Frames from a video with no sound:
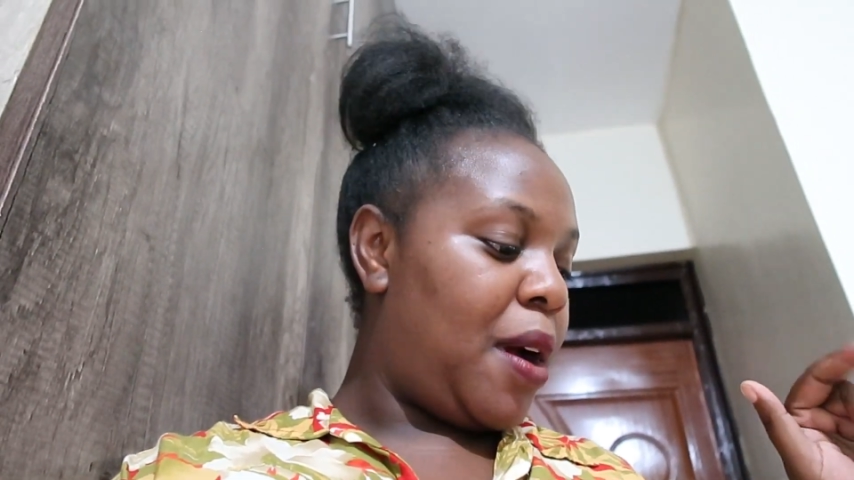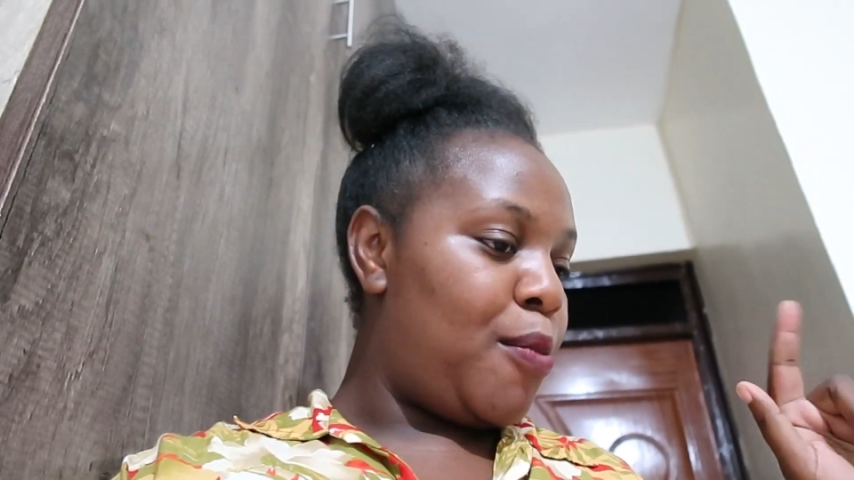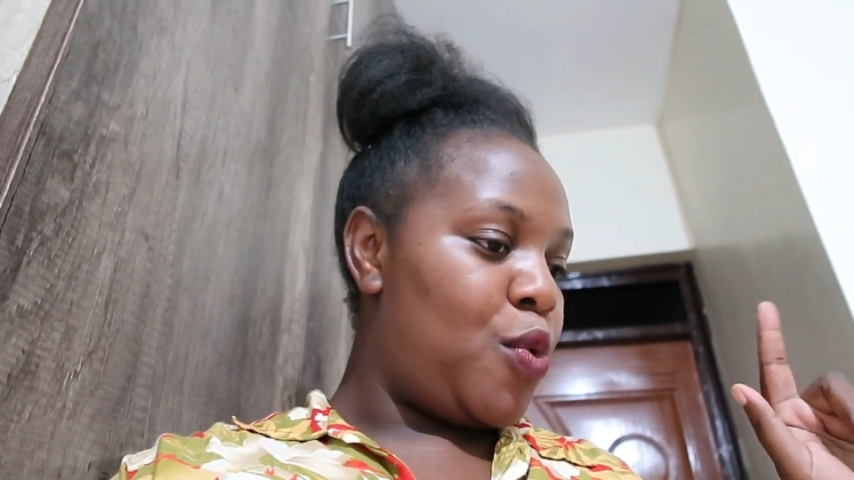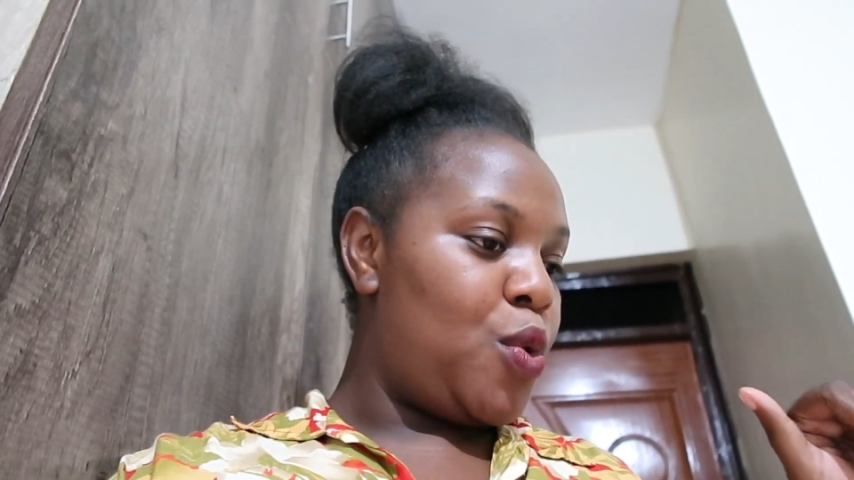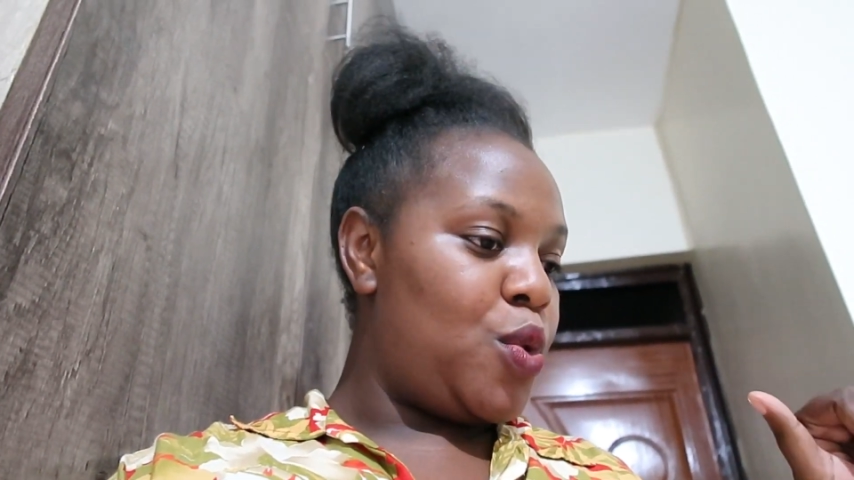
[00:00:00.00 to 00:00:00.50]

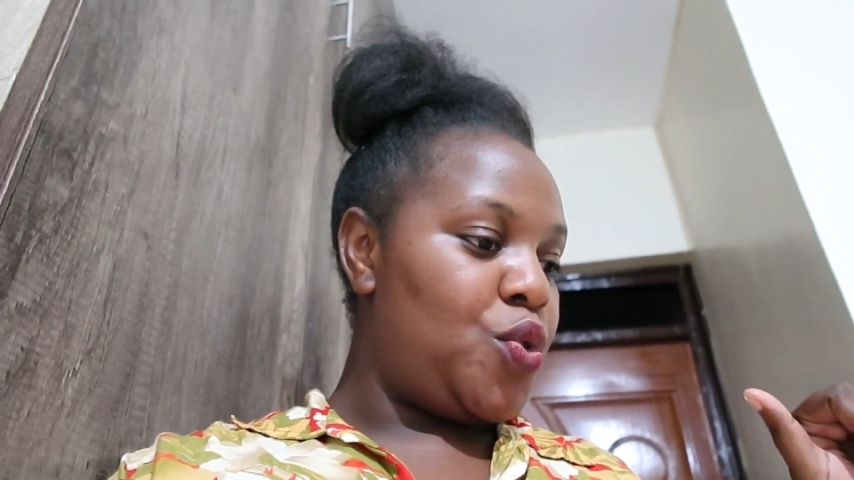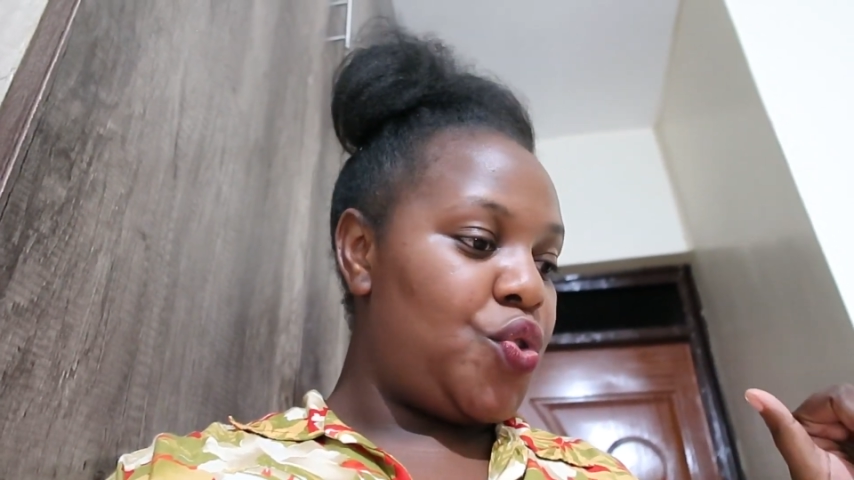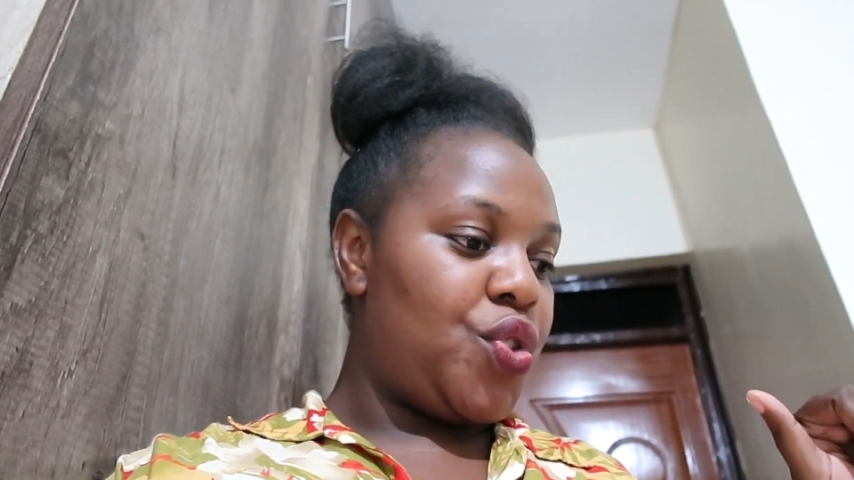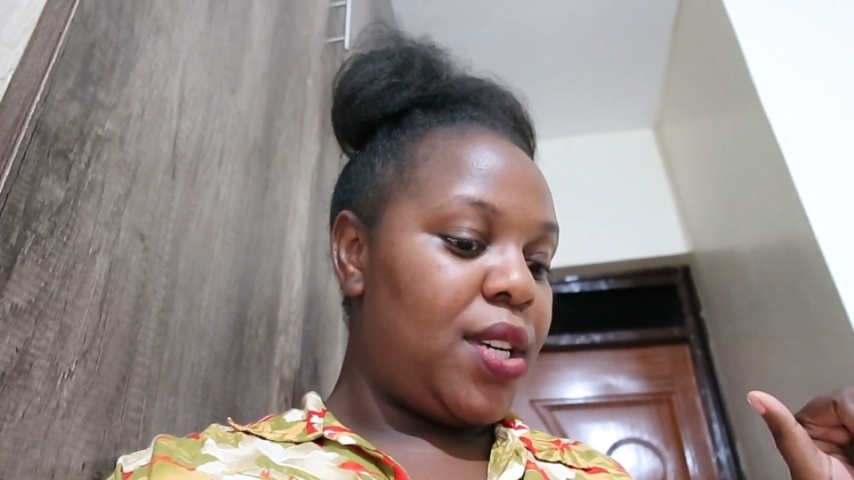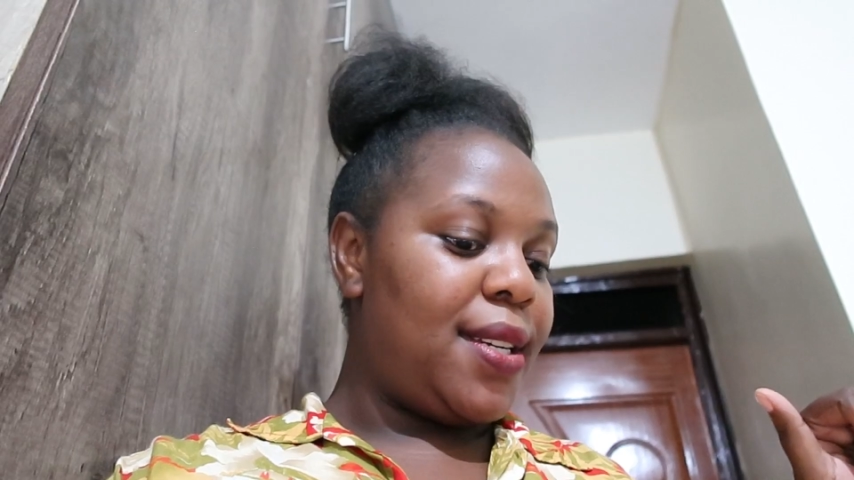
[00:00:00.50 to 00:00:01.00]

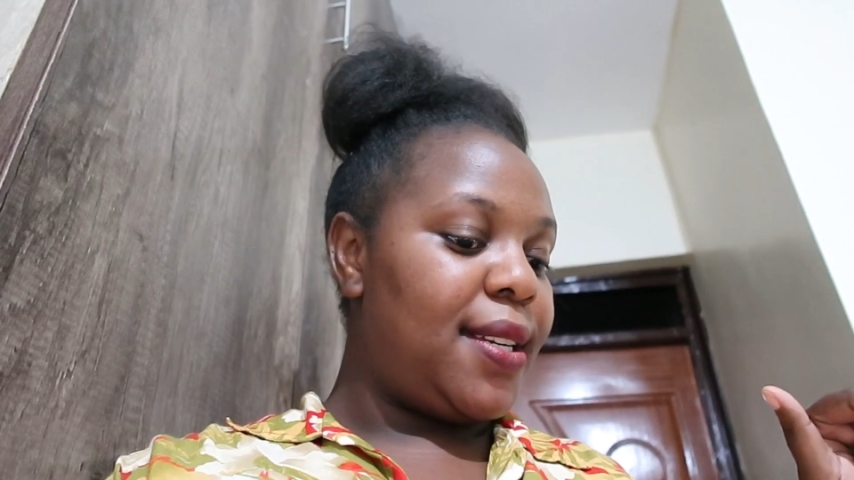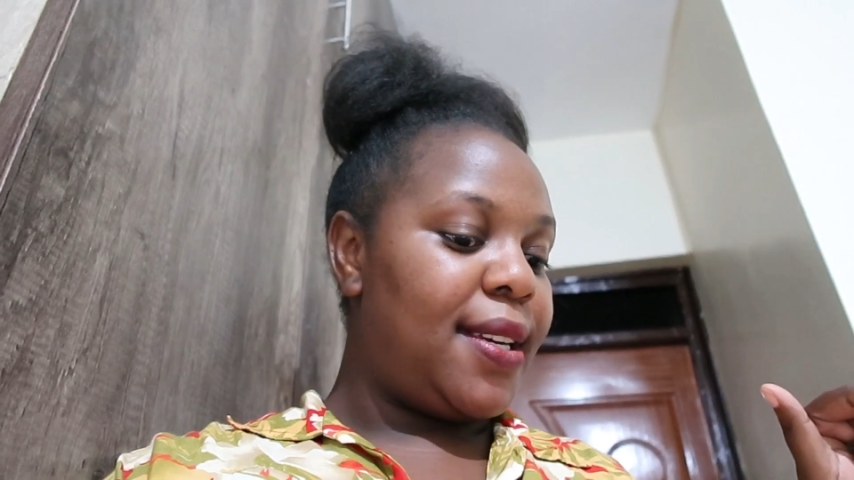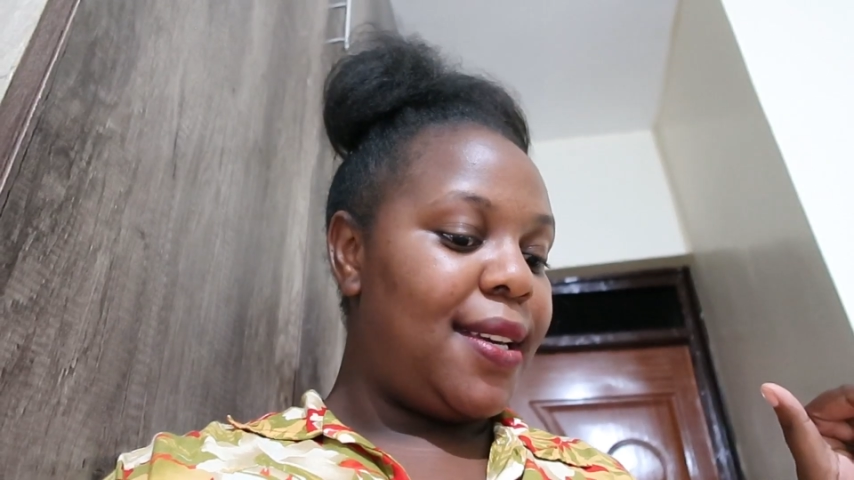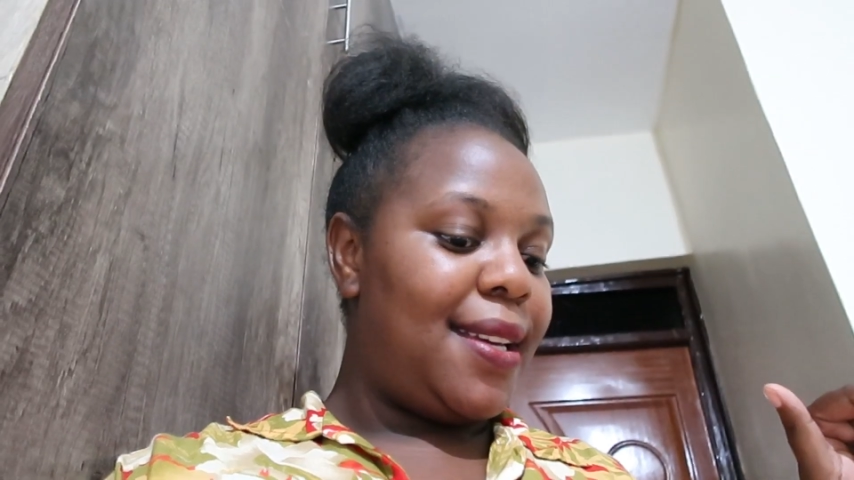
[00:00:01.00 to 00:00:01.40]
Kamukunji.